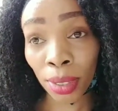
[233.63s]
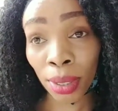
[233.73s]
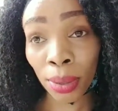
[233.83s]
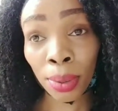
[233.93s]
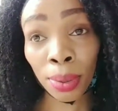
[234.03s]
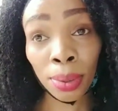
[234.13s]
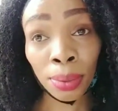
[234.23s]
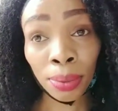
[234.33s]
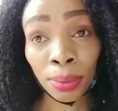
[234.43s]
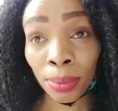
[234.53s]
So
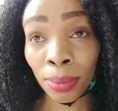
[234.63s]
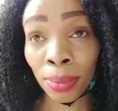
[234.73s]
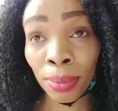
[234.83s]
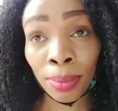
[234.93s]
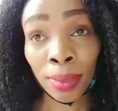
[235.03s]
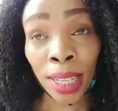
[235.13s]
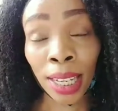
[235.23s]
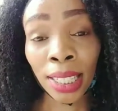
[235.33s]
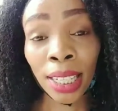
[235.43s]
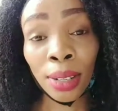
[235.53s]

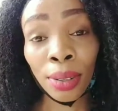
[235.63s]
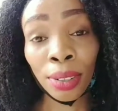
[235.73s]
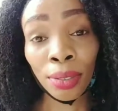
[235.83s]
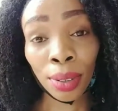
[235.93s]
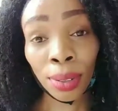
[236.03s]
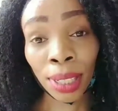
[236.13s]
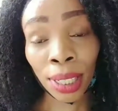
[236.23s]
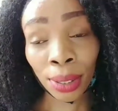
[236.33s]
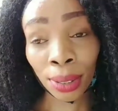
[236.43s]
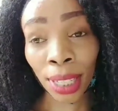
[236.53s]
I started looking for
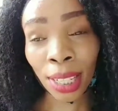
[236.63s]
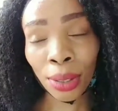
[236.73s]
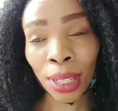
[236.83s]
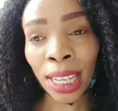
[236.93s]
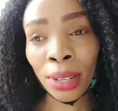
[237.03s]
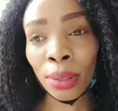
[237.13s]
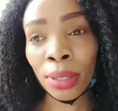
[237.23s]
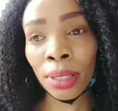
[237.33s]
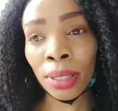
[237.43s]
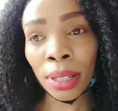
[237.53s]
connections. Actually, I
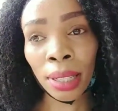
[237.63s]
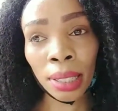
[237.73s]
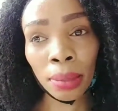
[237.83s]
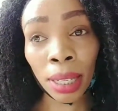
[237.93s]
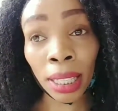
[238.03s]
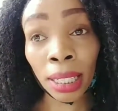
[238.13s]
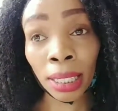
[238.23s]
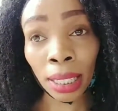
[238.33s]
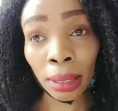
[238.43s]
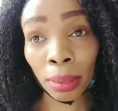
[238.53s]
was stressed by
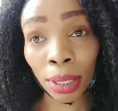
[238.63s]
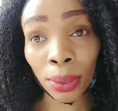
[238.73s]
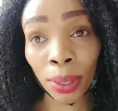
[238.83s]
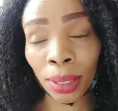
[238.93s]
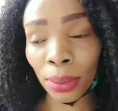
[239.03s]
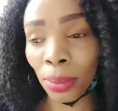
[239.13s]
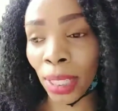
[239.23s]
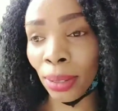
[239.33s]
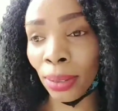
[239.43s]
that time. Actually, oh my